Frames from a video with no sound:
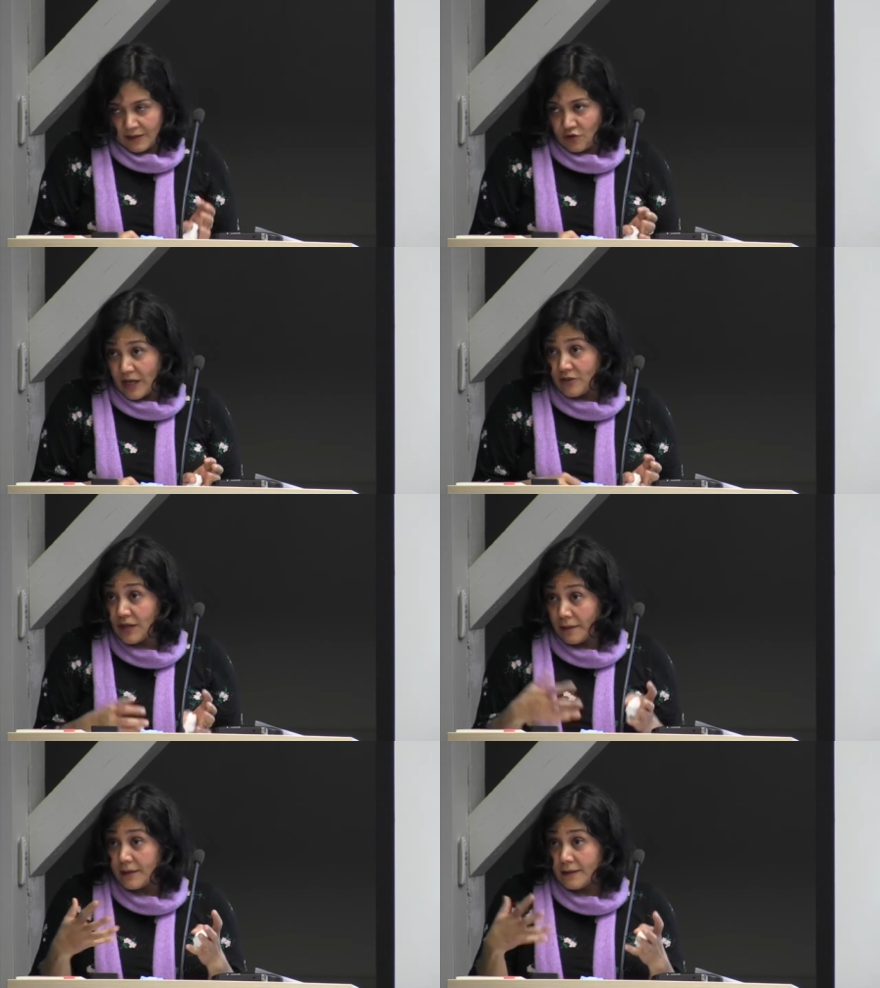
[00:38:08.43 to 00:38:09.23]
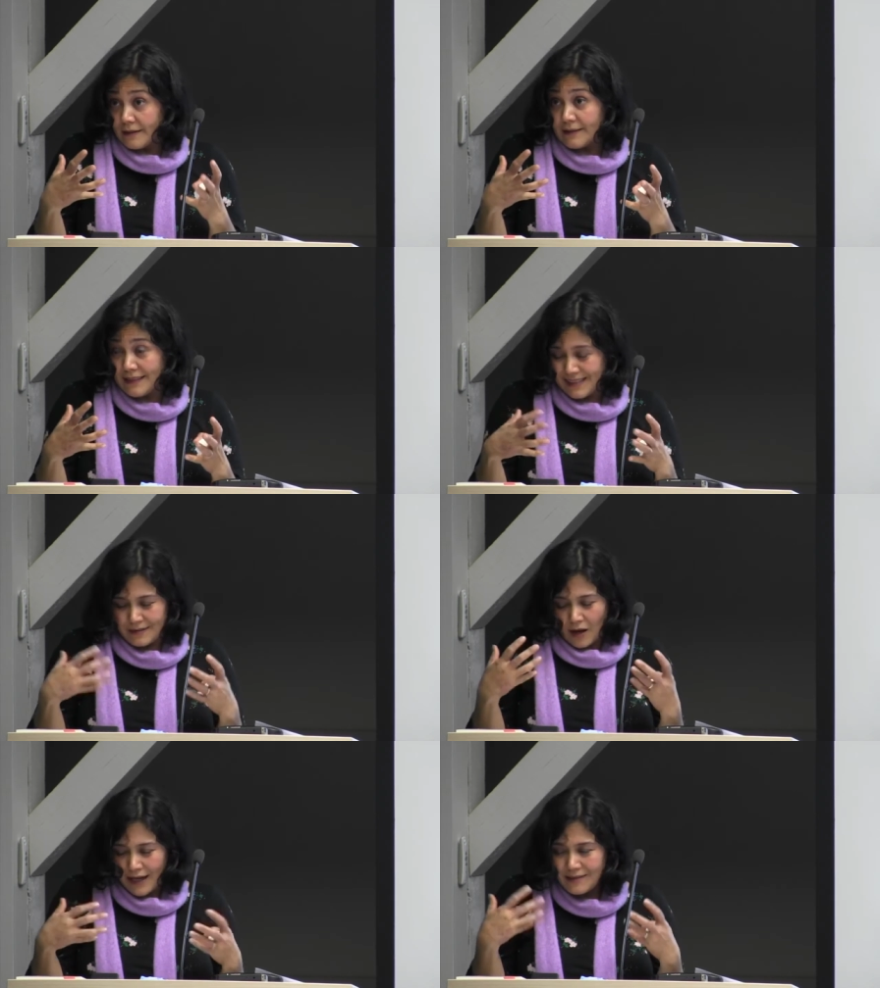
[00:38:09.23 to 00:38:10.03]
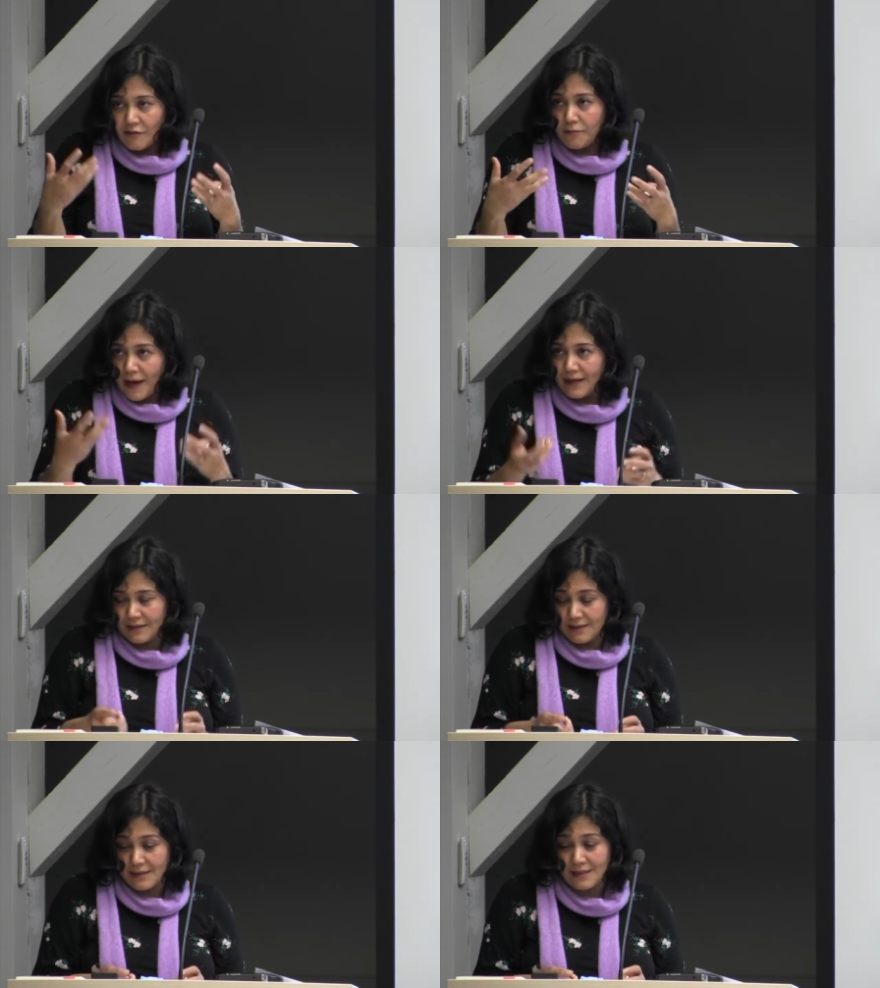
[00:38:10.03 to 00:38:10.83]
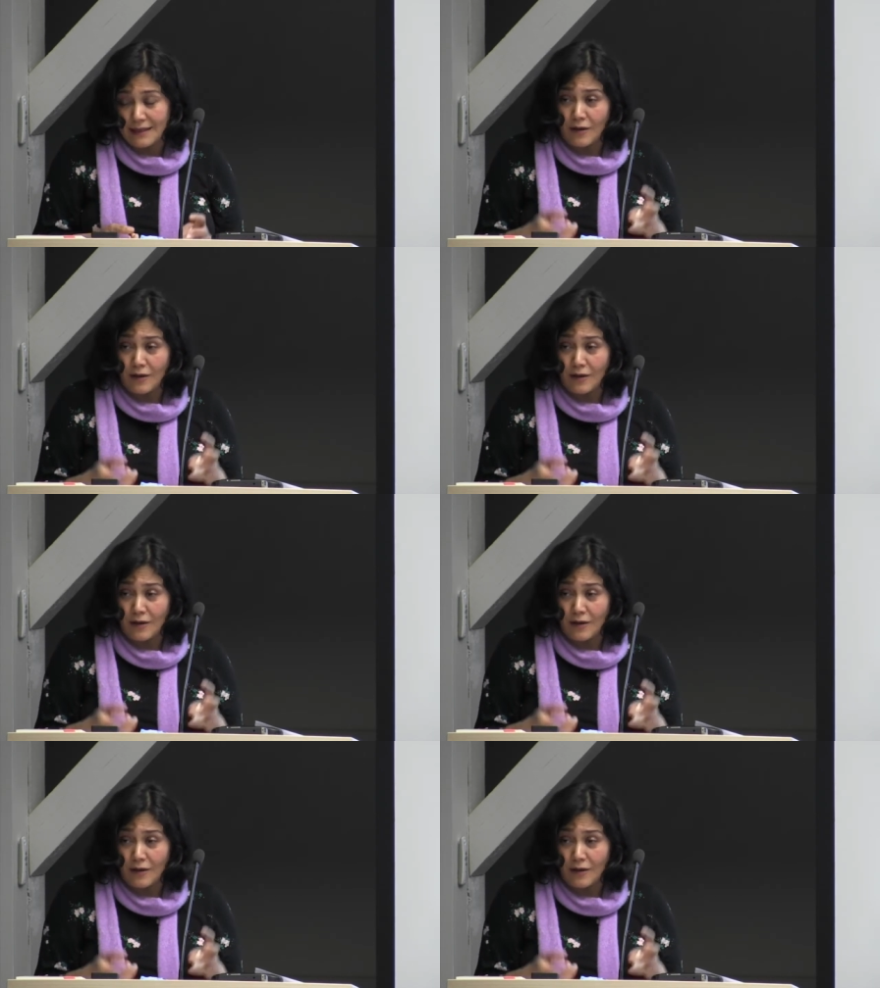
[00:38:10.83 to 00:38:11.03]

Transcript: the change, I mean, this kind of practices,